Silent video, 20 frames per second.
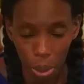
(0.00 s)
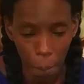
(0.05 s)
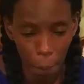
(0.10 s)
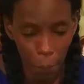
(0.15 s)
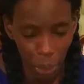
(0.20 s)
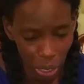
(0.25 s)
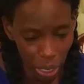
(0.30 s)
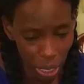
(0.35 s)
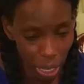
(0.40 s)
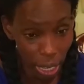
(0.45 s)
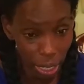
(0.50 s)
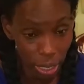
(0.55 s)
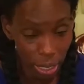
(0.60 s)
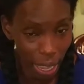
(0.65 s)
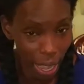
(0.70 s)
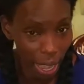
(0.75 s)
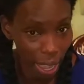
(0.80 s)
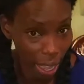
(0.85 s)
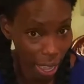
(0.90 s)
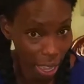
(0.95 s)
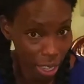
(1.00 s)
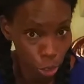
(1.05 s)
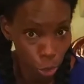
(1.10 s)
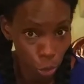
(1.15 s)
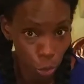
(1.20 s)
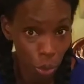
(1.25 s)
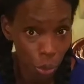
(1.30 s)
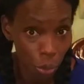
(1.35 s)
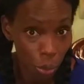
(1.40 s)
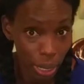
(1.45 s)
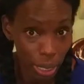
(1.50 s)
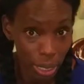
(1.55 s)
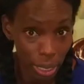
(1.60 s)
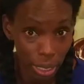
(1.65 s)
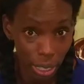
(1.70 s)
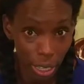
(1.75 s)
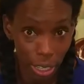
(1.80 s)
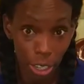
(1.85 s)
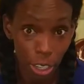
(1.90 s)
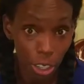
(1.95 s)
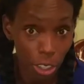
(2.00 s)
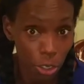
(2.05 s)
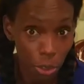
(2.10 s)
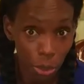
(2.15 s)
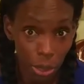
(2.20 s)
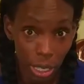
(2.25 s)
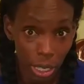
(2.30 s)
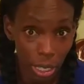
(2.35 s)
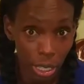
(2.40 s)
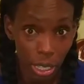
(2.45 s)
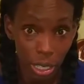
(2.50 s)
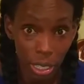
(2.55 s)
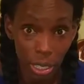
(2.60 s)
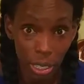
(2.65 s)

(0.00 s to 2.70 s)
But yet, I asked you a question, you did not